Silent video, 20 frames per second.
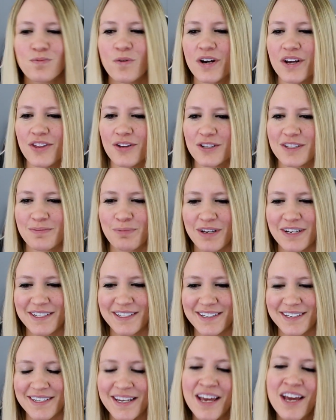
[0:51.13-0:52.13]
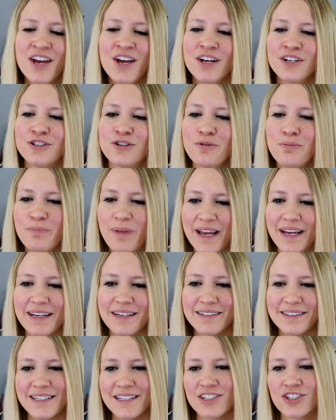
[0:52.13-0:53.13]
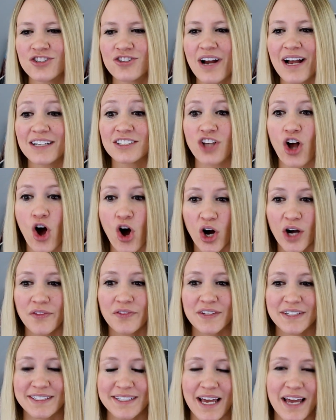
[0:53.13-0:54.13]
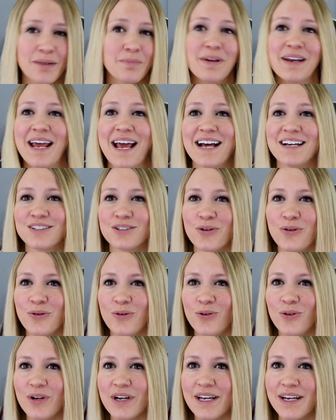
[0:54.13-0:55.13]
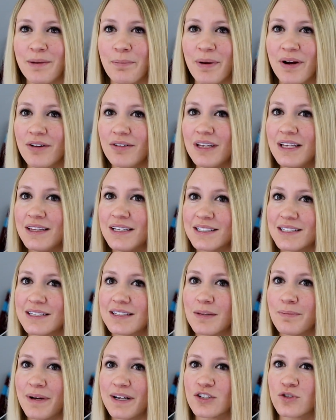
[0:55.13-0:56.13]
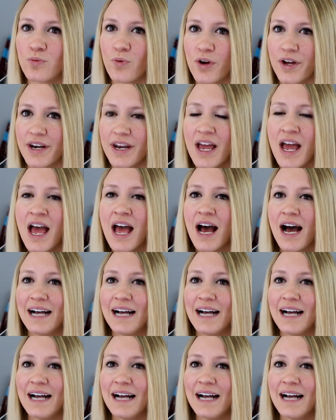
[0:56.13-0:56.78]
One of those places to make diss tracks on the Sidemen as a whole, and apparently this is the best one.